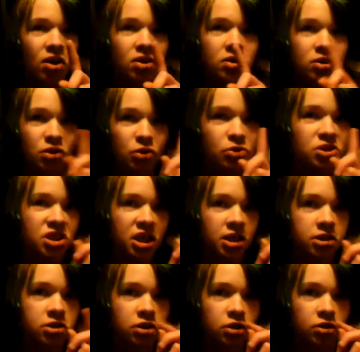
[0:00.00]
used the
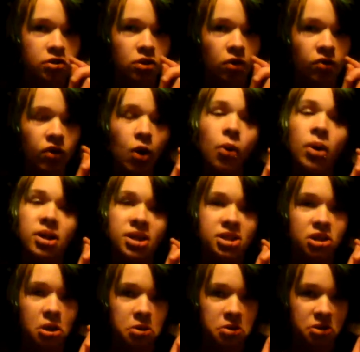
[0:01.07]
excuse of, oh, I need to
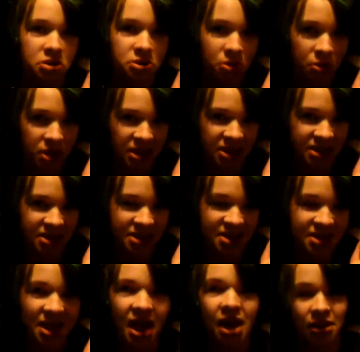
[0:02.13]
go to the toilet,
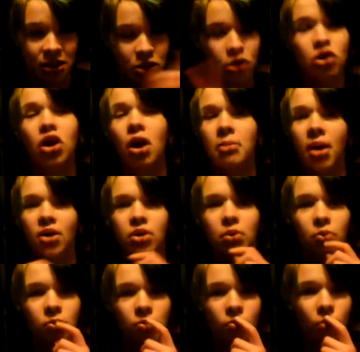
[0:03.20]
and then you climb out the
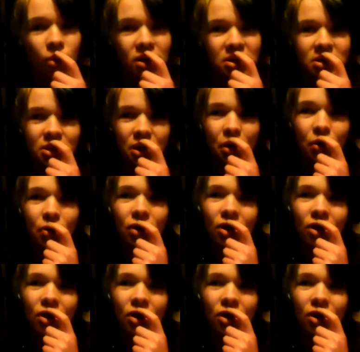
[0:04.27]
window?